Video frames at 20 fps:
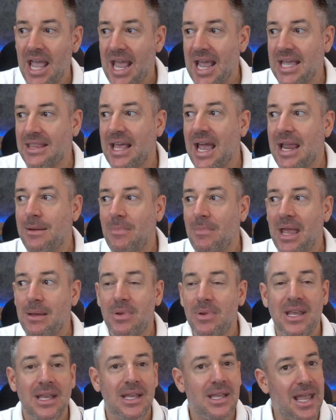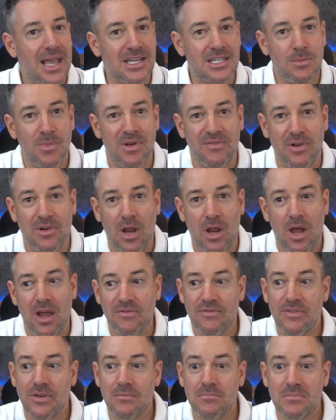and they may be a customer for life
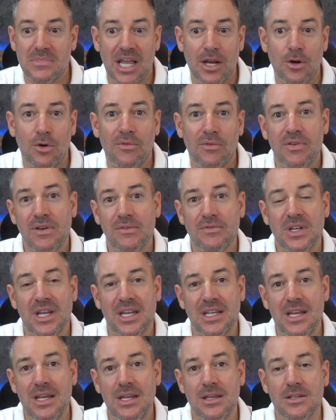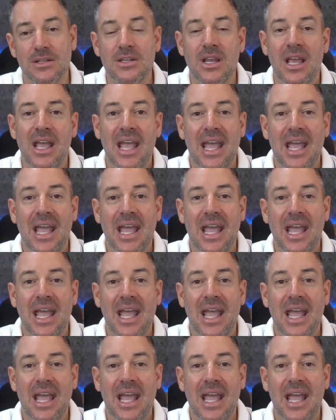for ten or fifteen years.